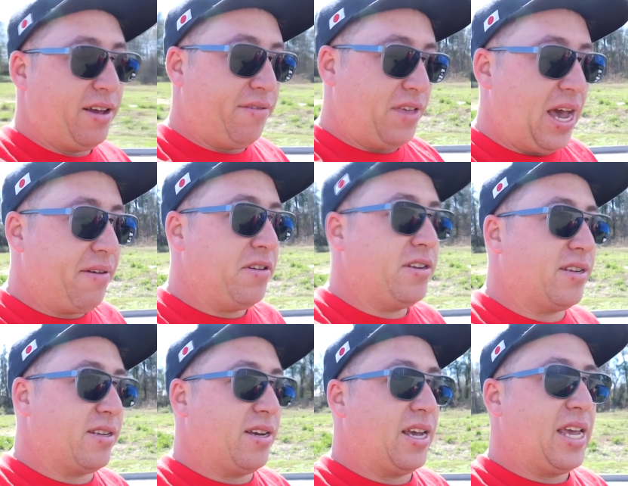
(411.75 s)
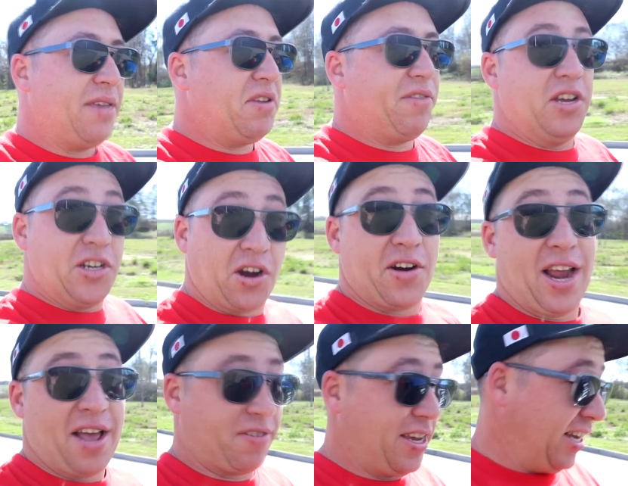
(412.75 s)
if you haven't, even if you don't
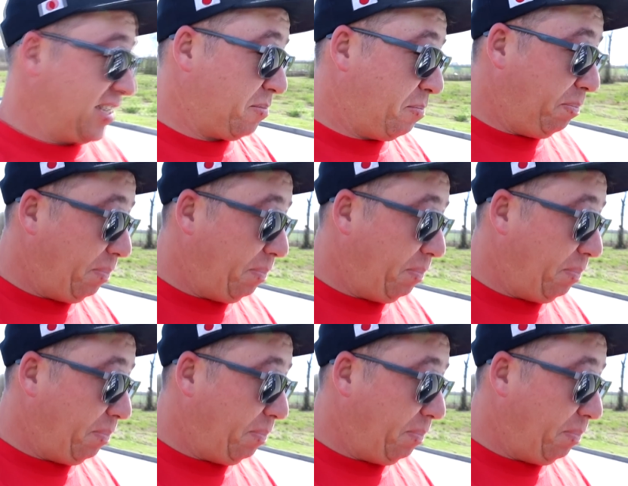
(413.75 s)
have kids,